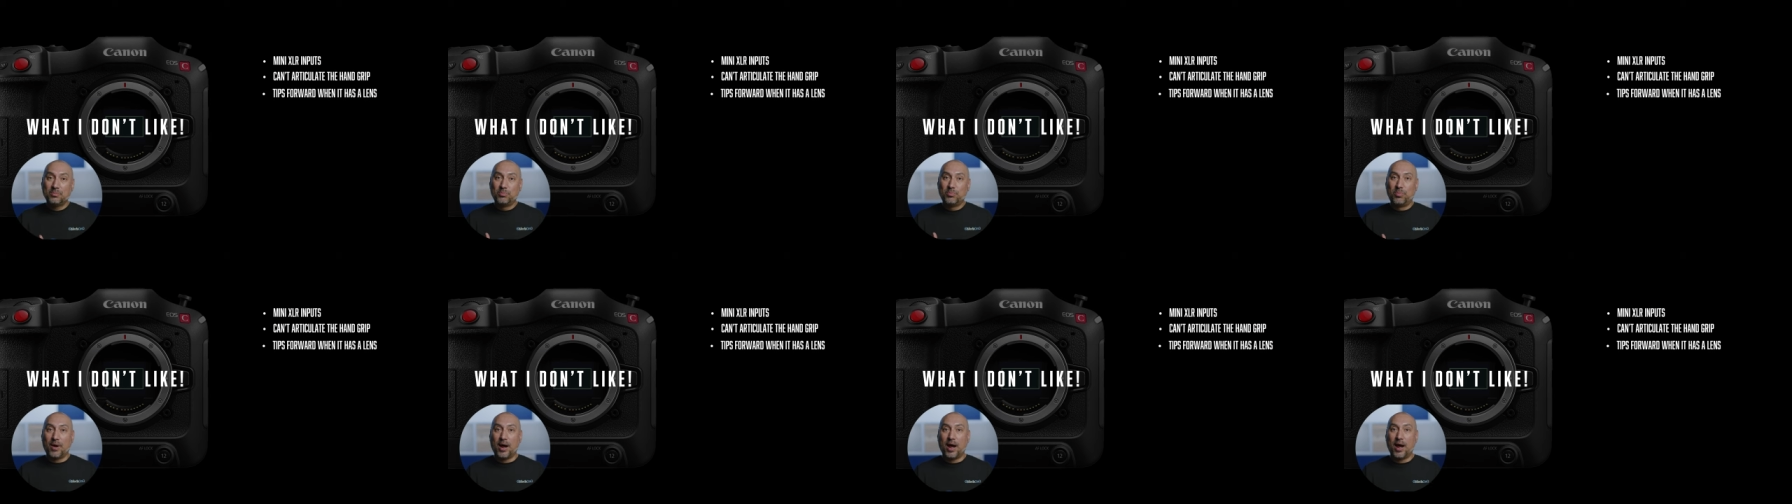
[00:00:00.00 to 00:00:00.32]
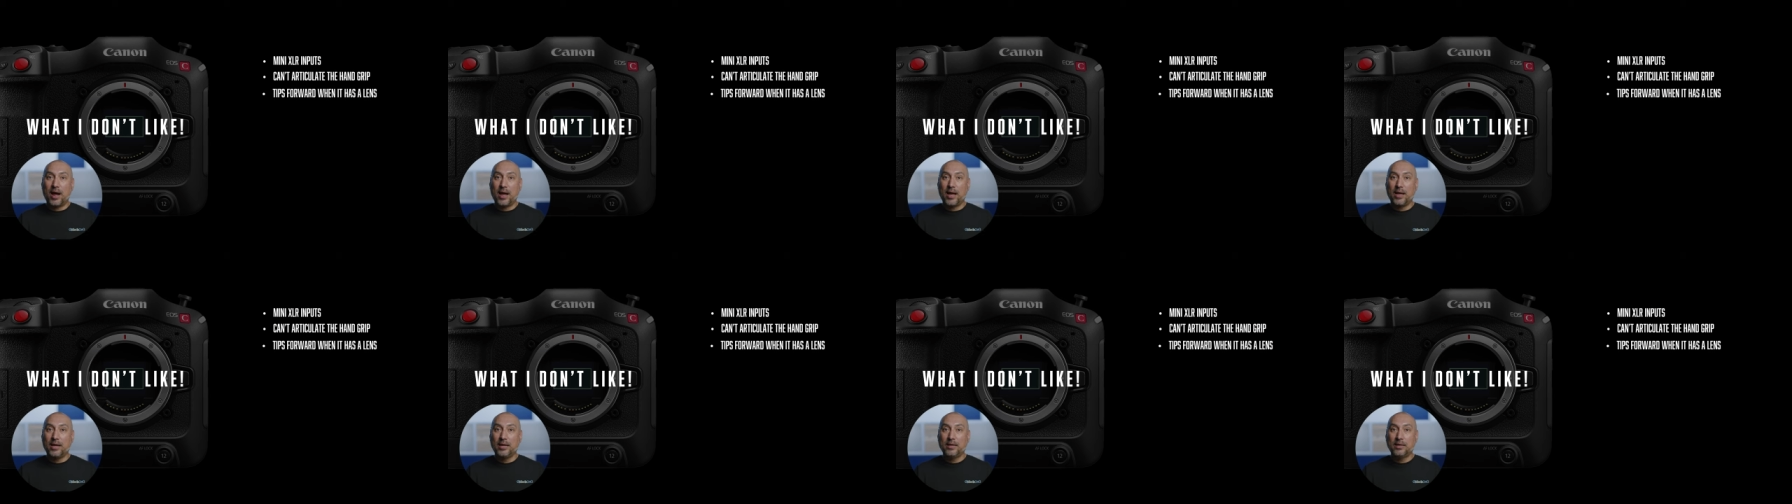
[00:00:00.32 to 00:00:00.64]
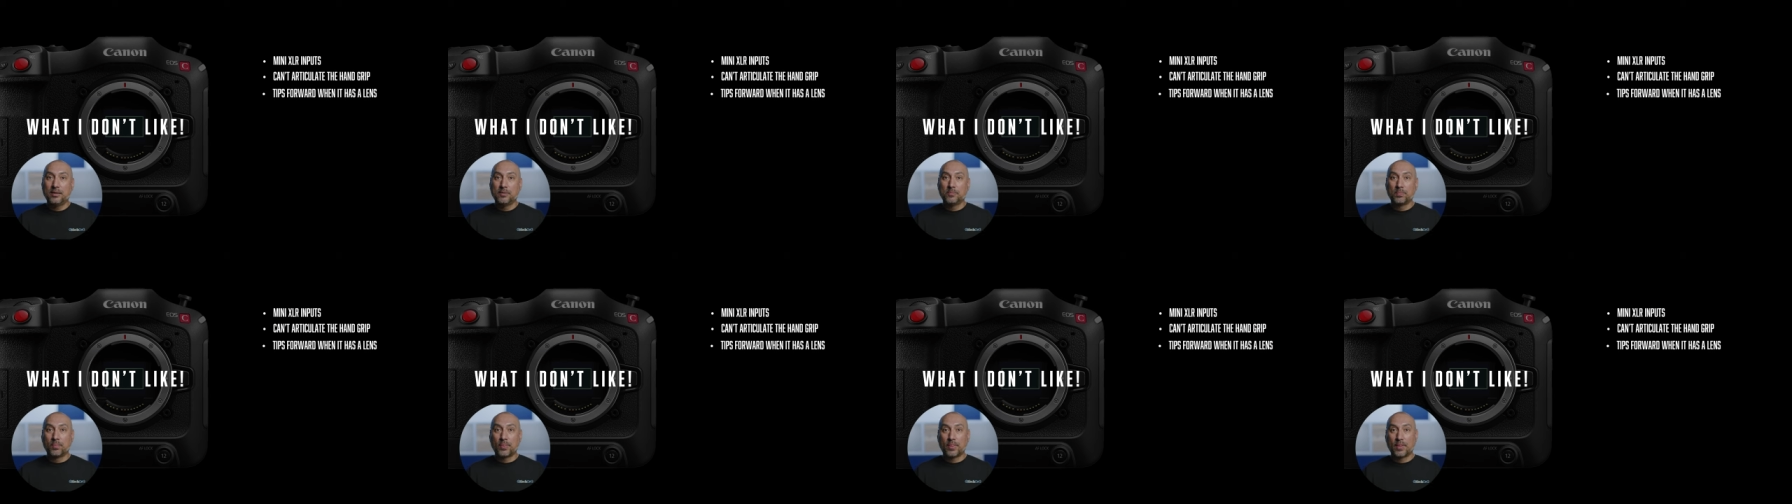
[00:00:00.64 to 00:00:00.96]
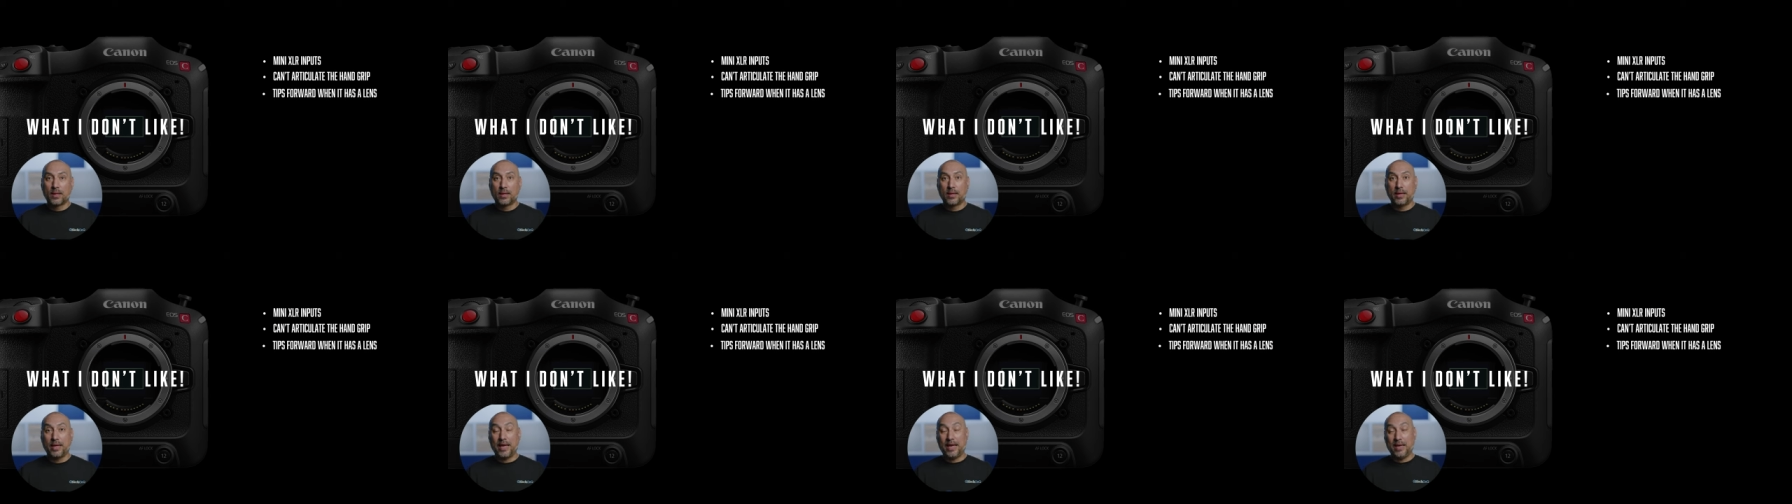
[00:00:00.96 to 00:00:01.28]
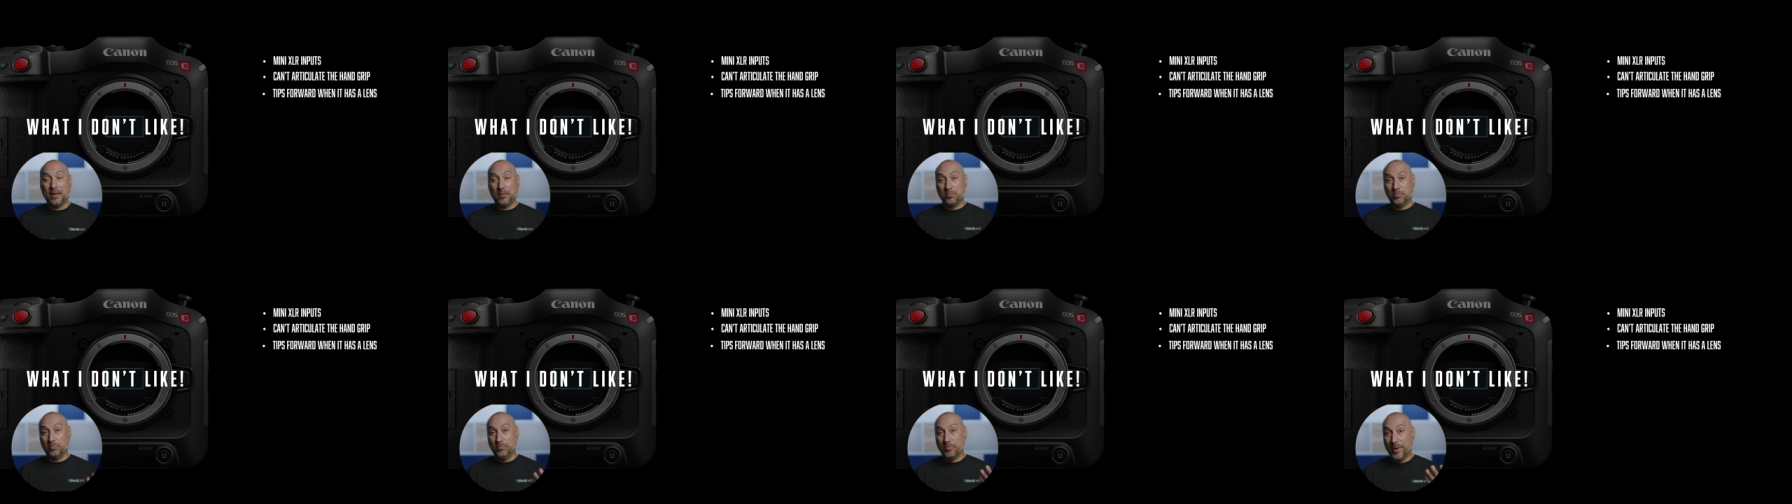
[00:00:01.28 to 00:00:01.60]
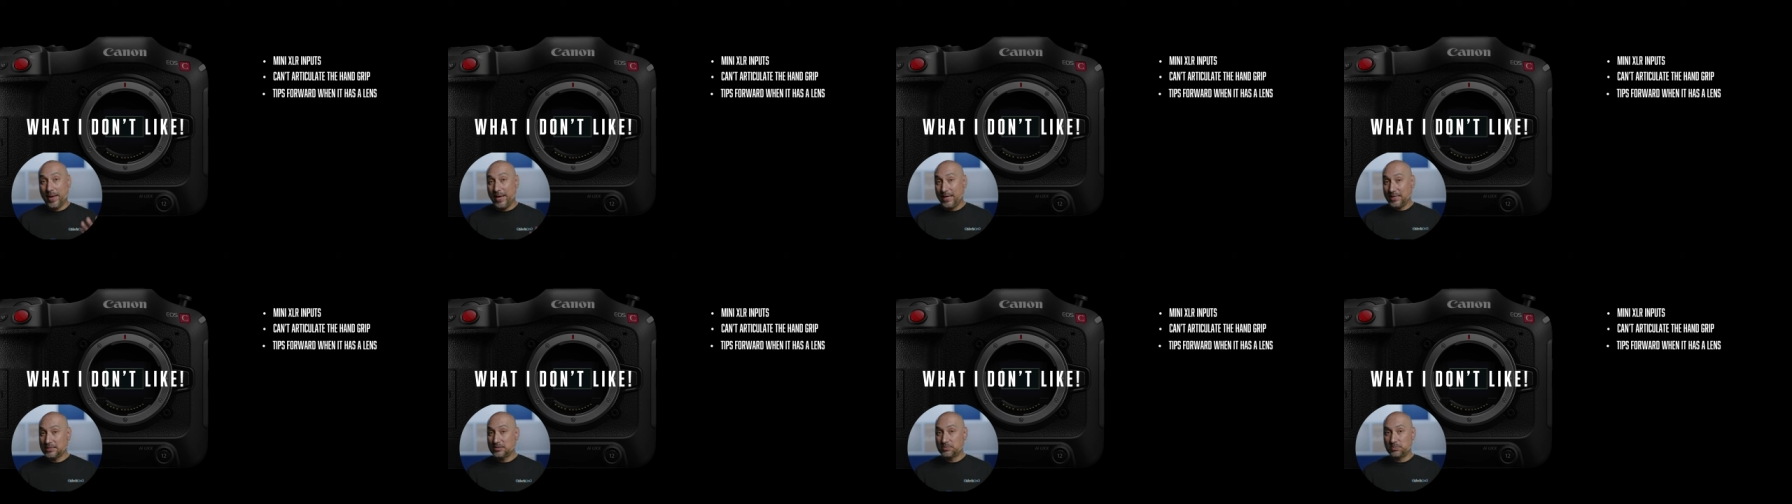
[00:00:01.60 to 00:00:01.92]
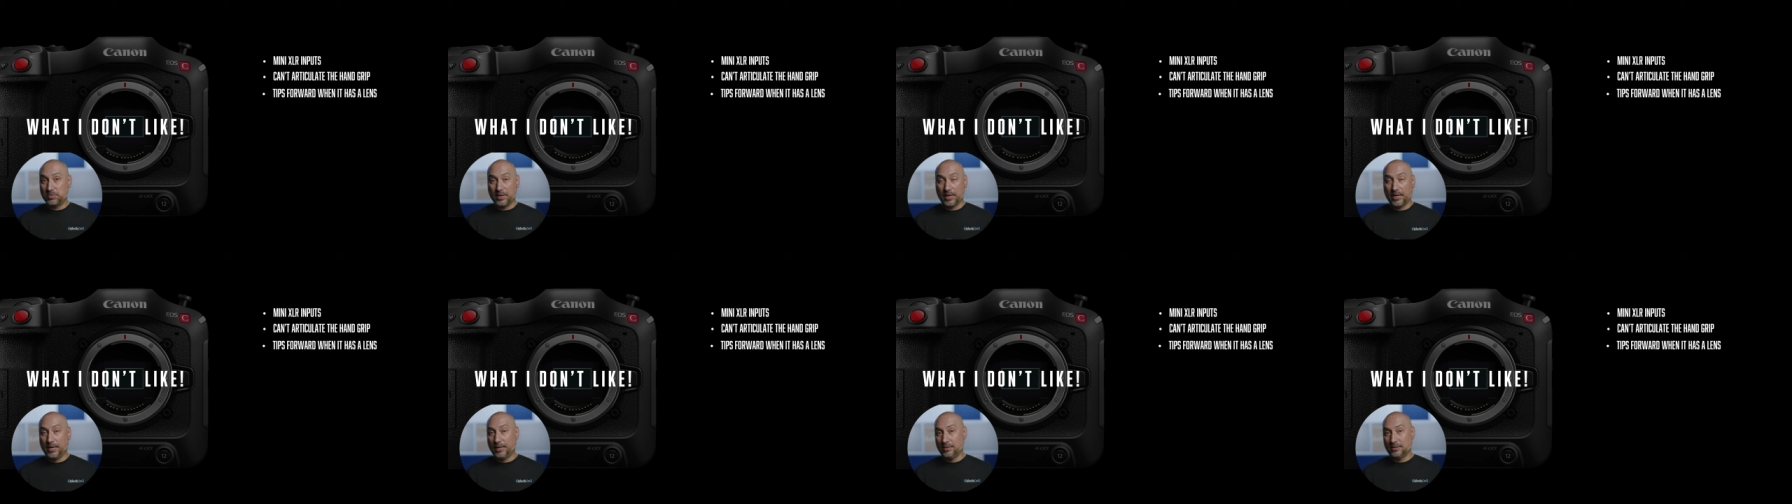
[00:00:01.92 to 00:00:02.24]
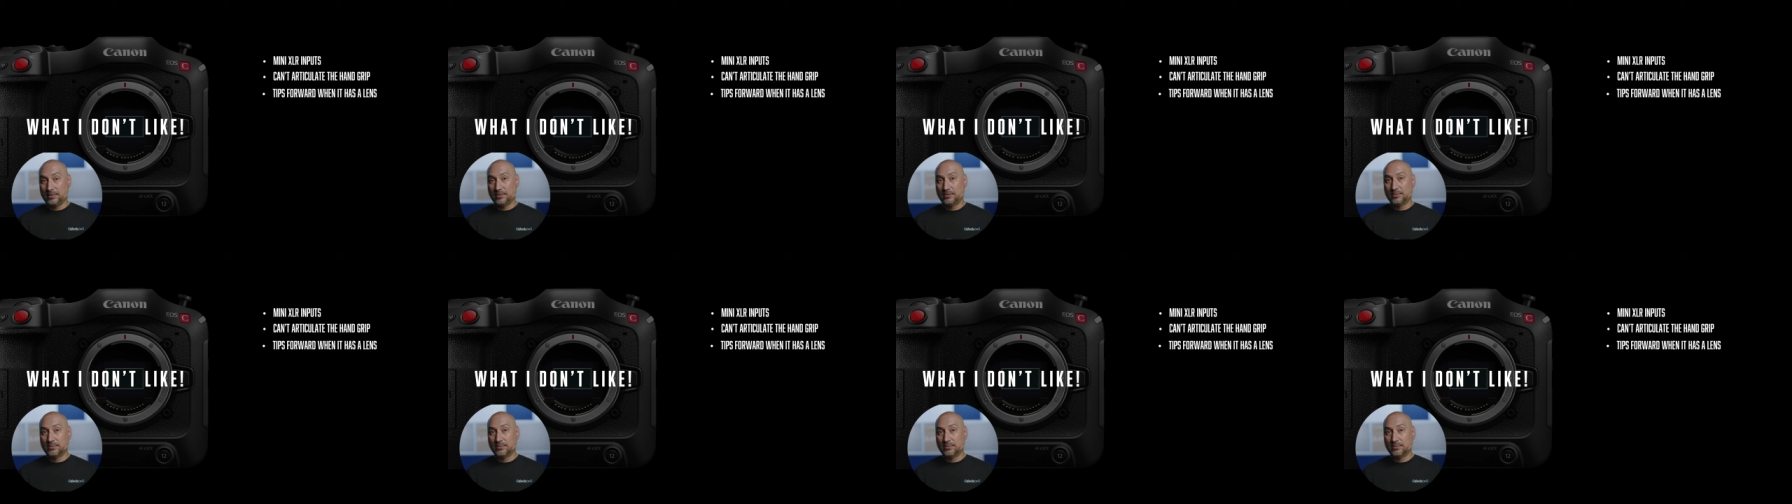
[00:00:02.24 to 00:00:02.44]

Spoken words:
buy a base plate